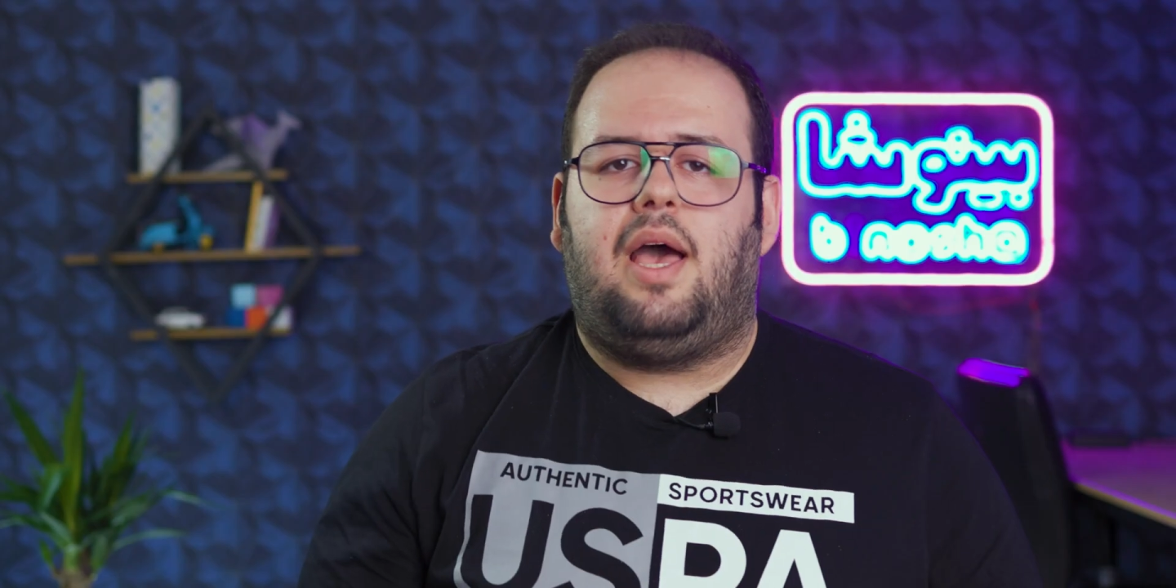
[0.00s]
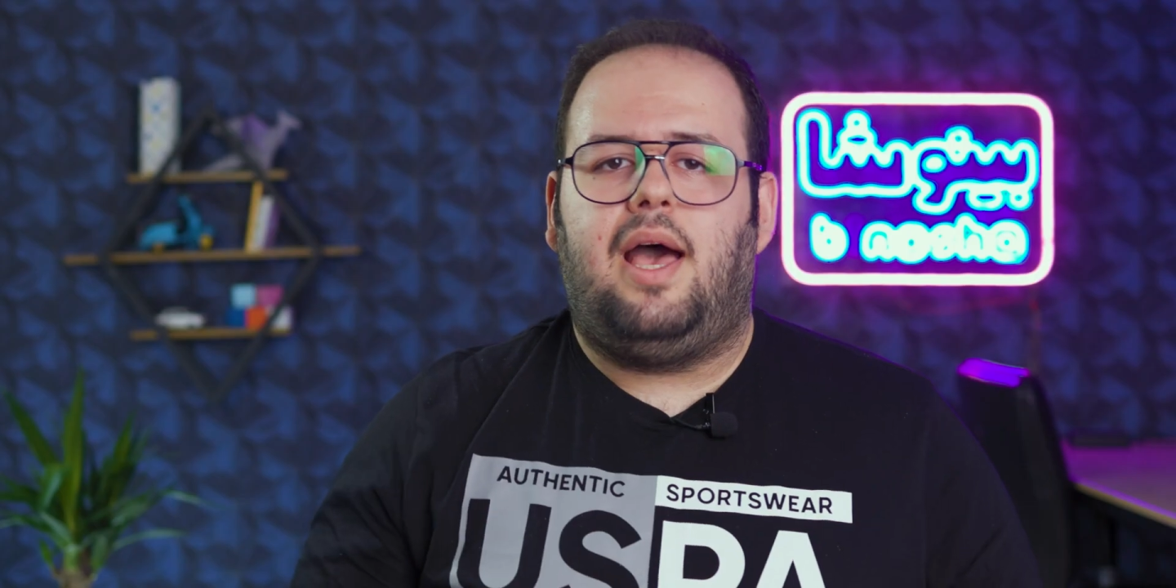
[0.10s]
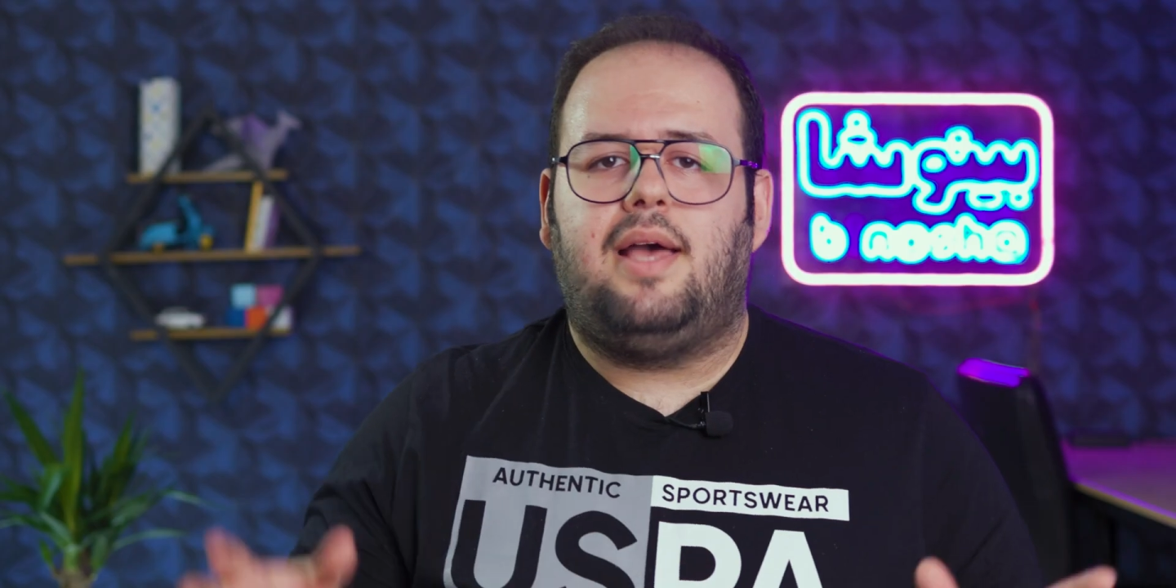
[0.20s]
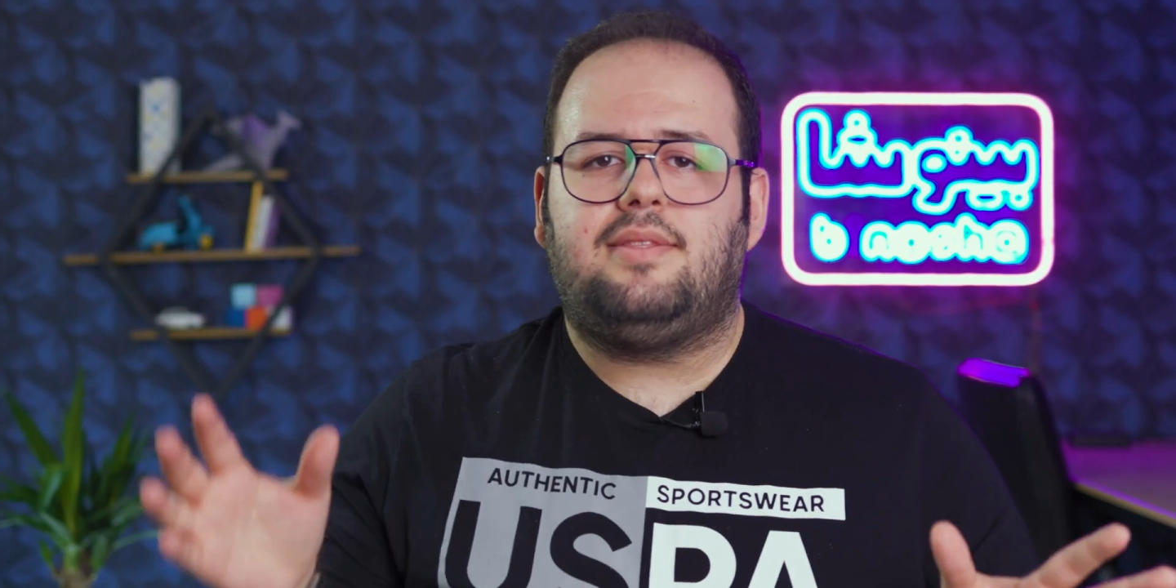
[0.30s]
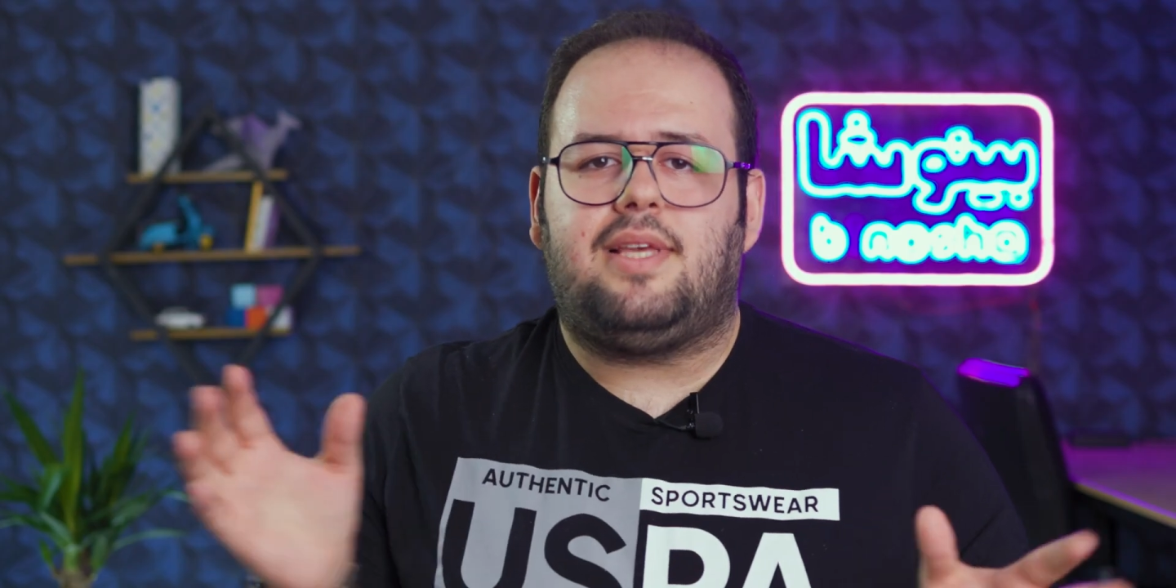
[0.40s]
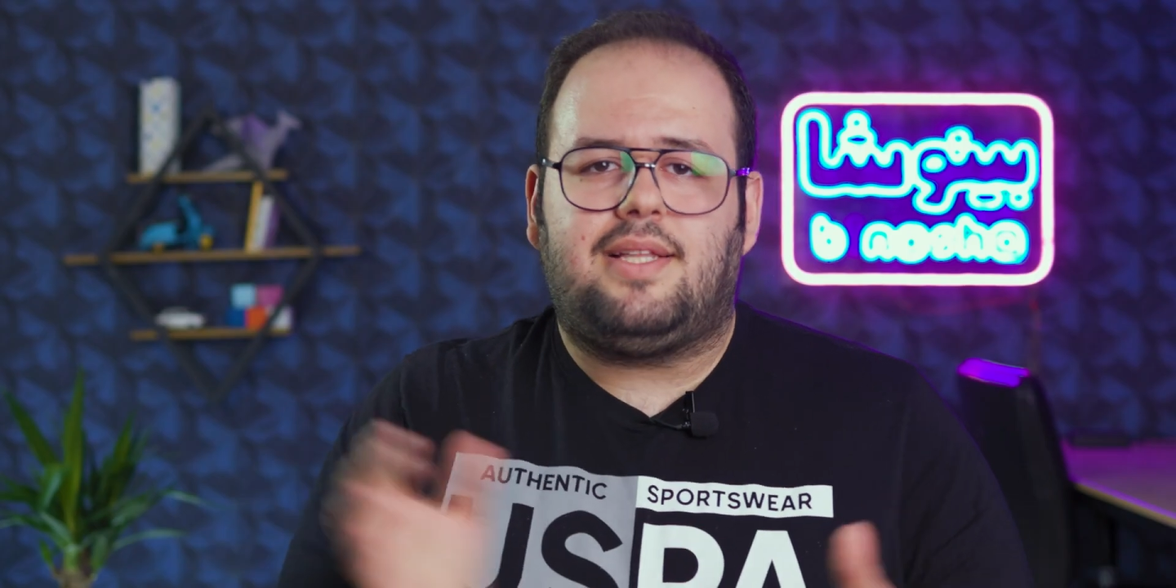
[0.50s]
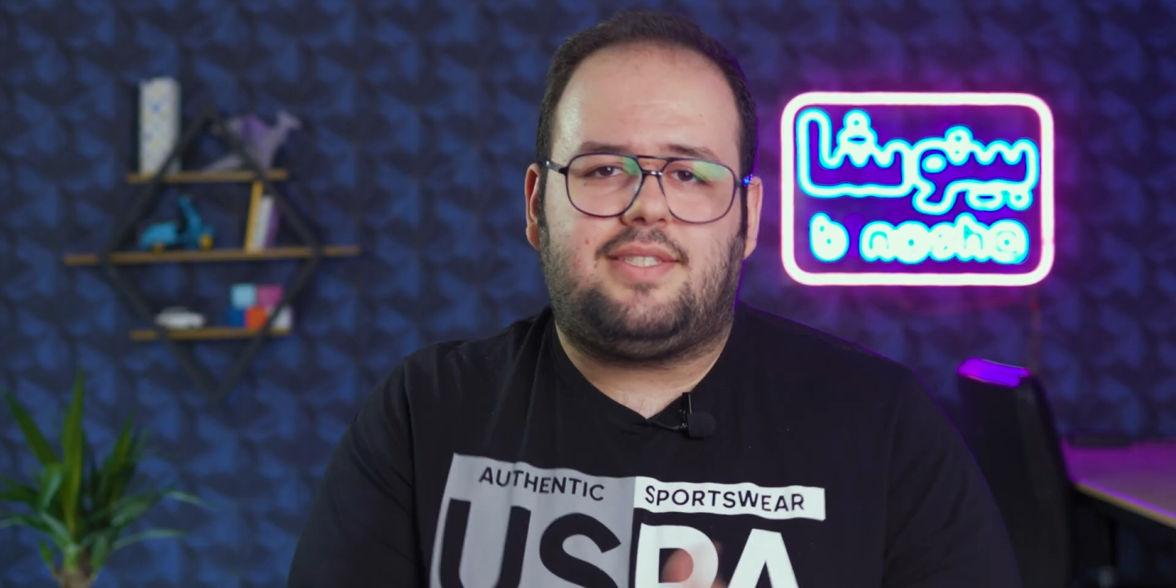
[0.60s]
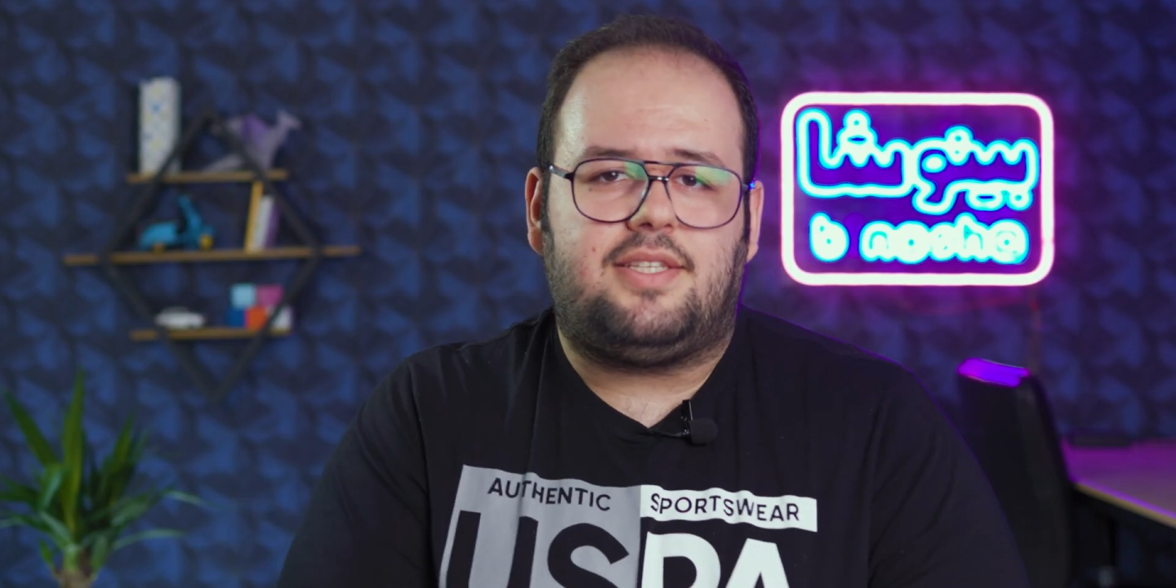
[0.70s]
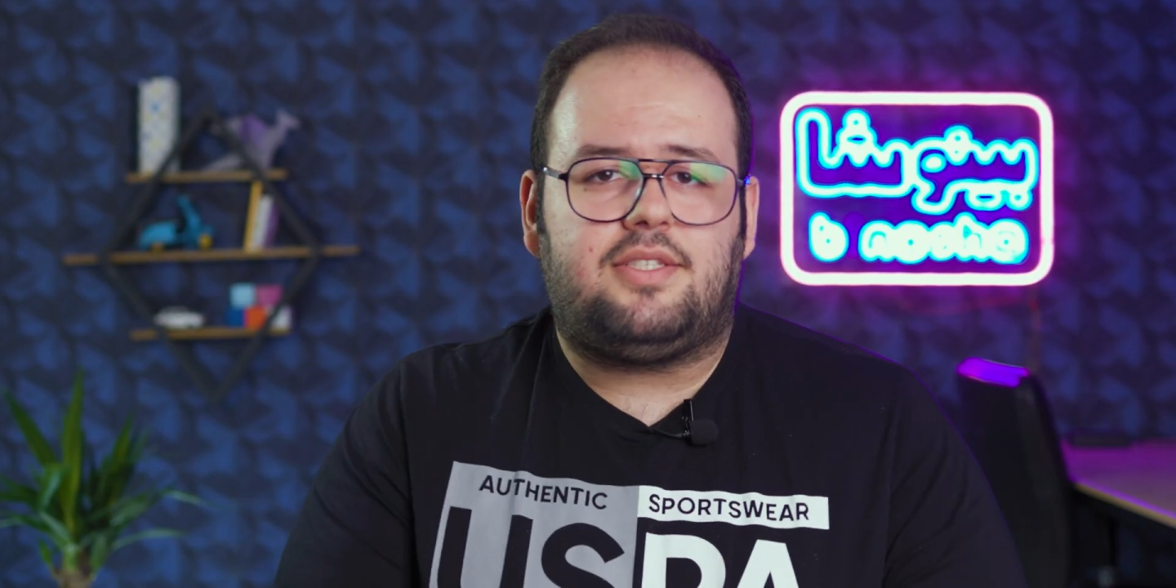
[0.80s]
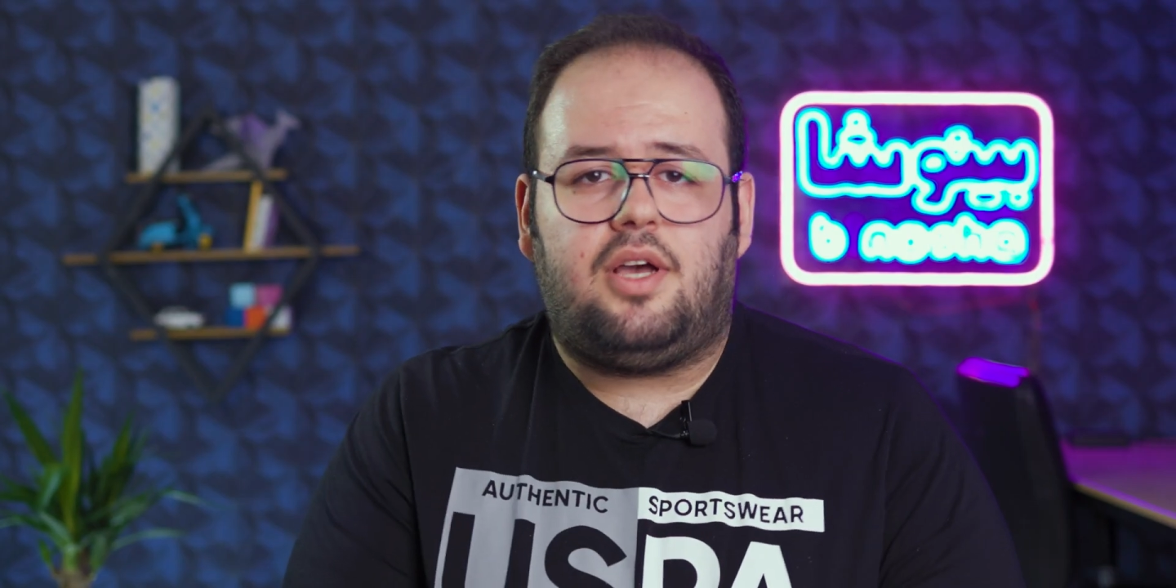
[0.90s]
And
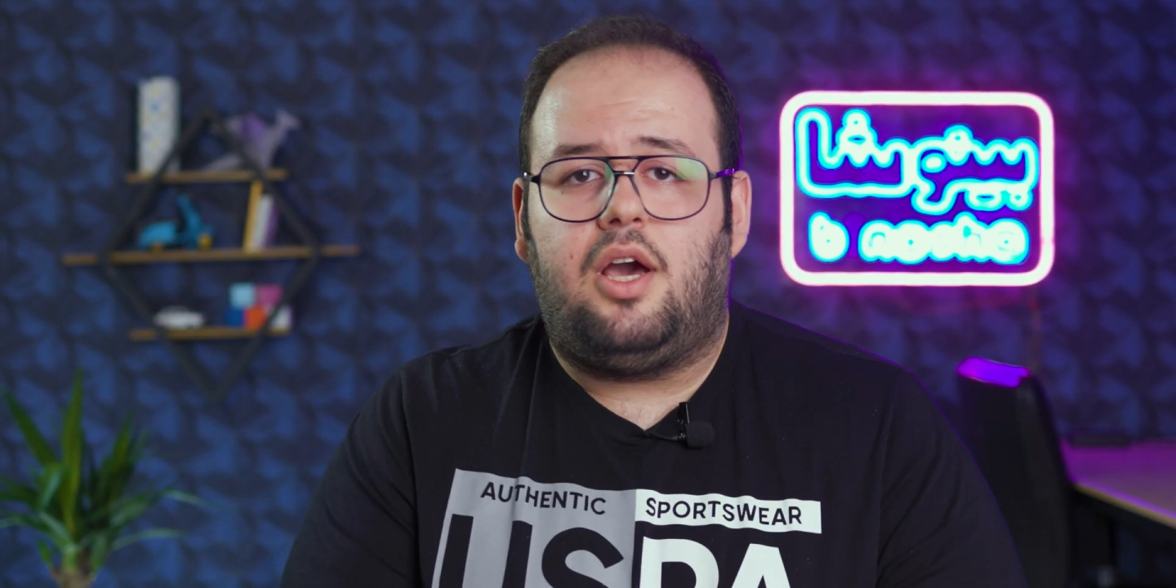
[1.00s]
that's it.